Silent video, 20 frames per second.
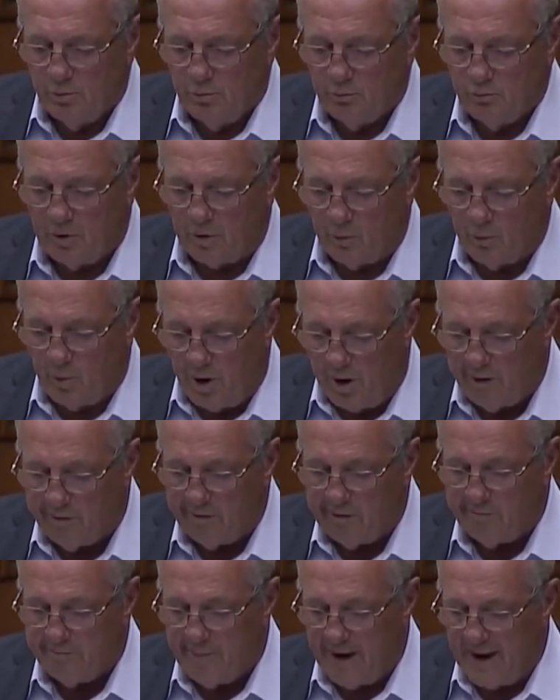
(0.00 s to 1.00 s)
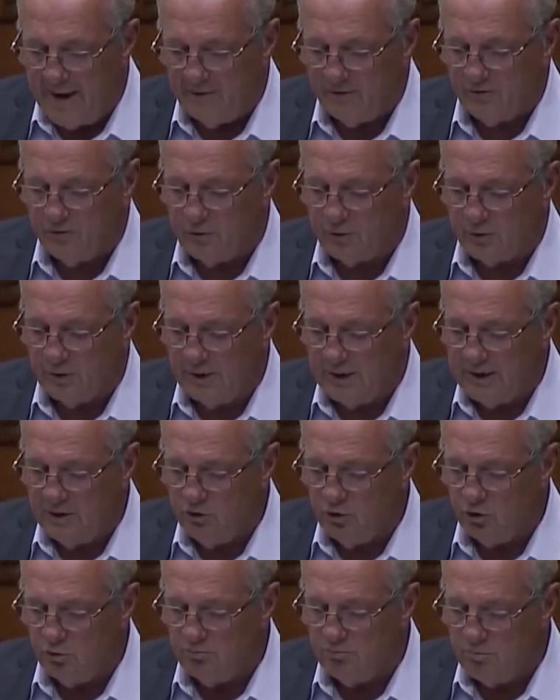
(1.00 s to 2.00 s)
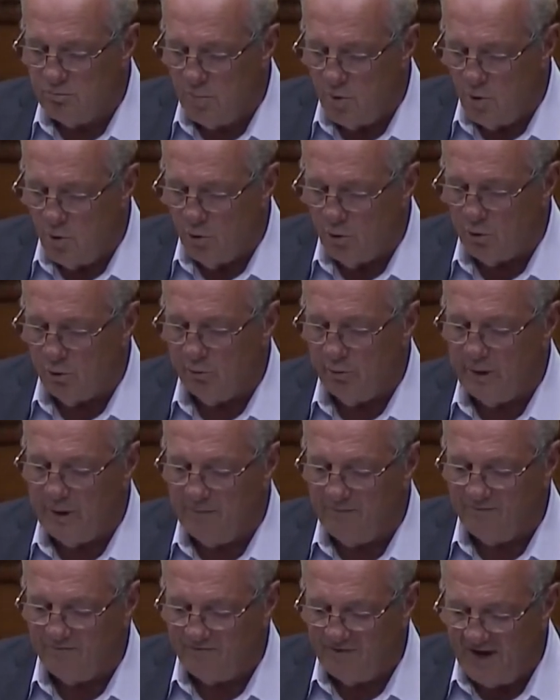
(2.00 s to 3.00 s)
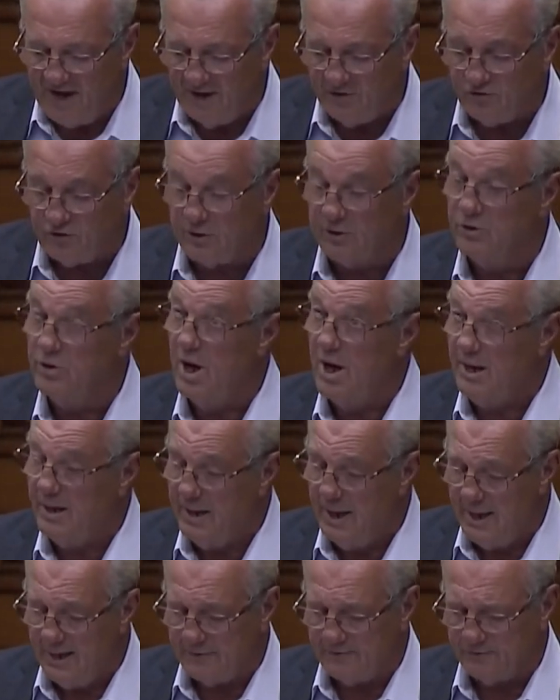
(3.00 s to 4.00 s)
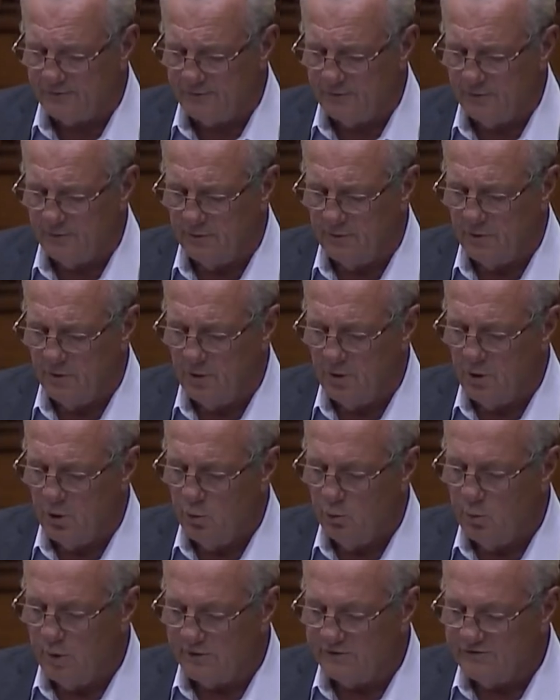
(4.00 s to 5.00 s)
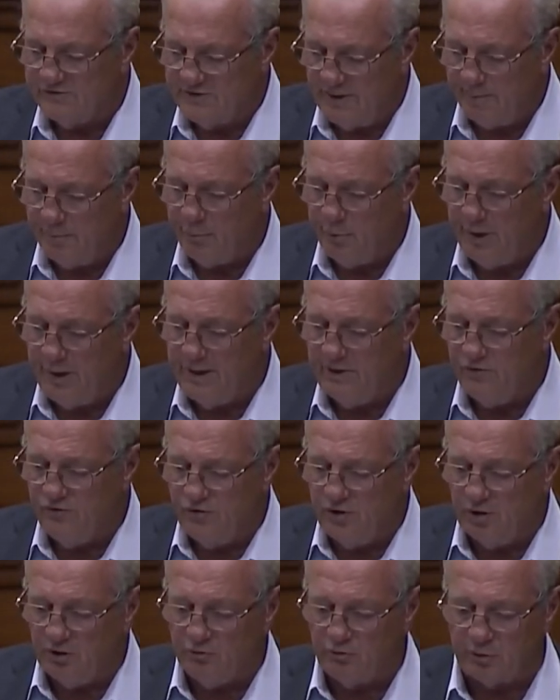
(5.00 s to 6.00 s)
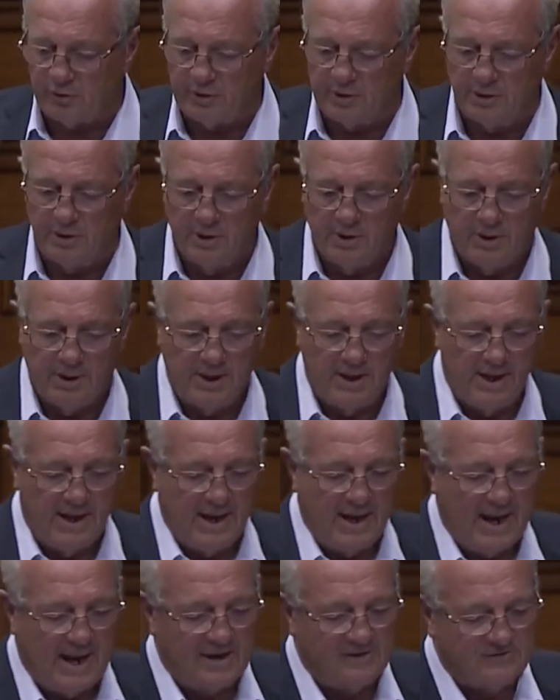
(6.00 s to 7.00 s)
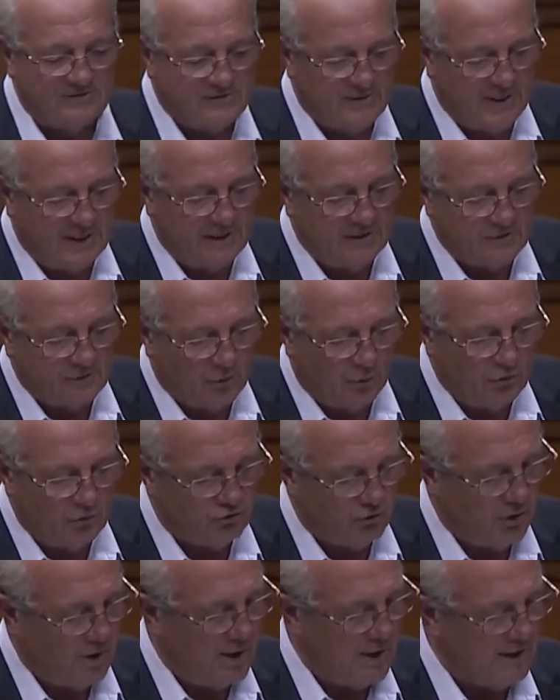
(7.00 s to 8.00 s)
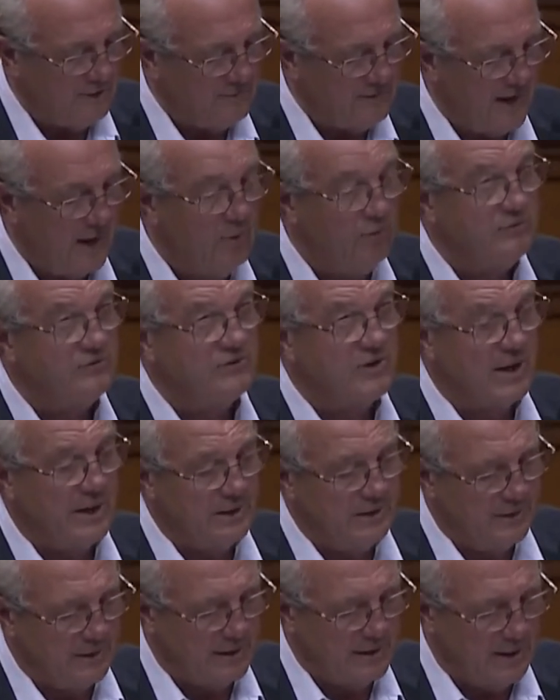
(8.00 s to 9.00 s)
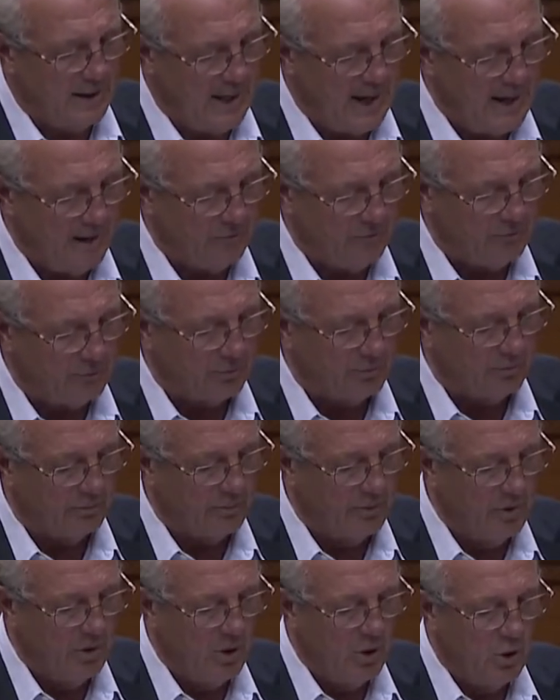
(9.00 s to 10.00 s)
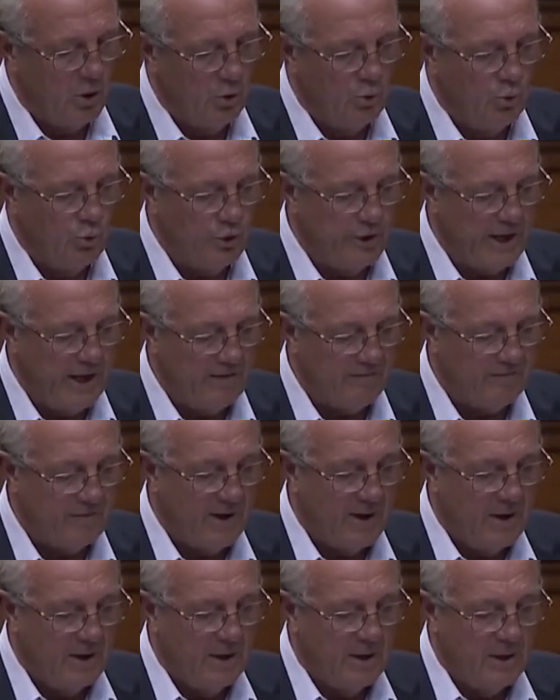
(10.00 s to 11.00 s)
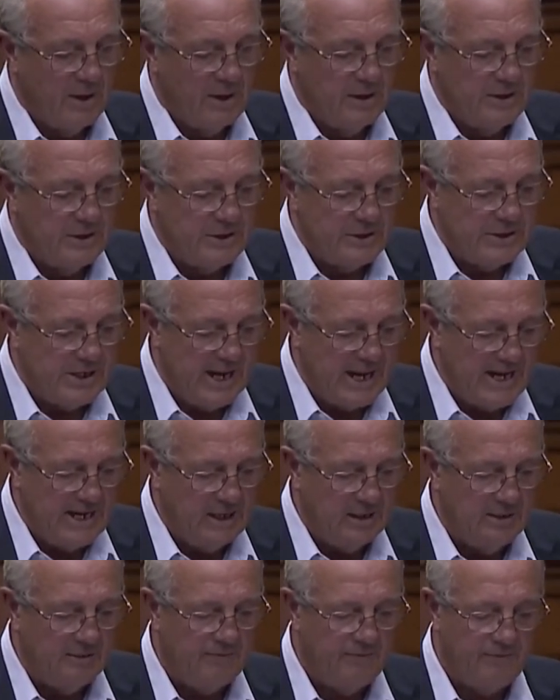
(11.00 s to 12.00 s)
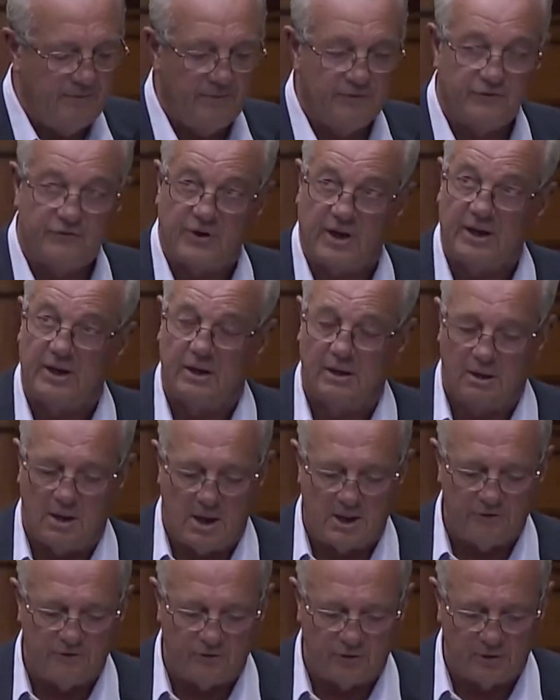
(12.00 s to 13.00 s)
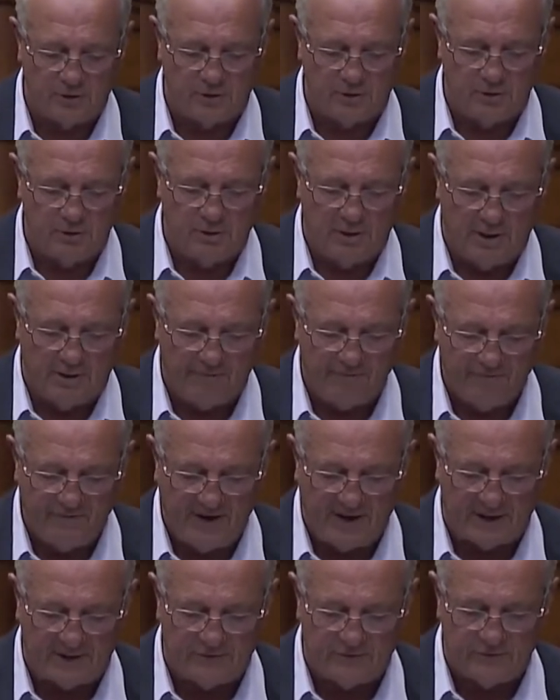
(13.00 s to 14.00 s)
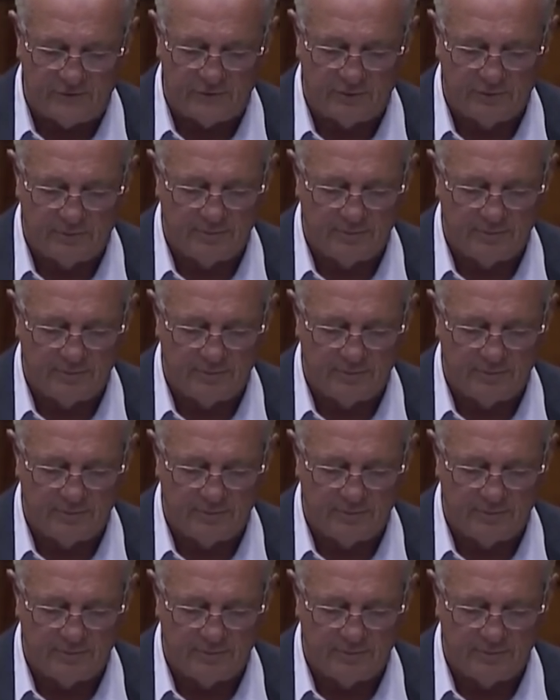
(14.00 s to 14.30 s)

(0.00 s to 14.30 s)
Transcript: requiring masks could lead to more infection, not less, while separating children as they socialize outside the classroom would have negative psychological effects.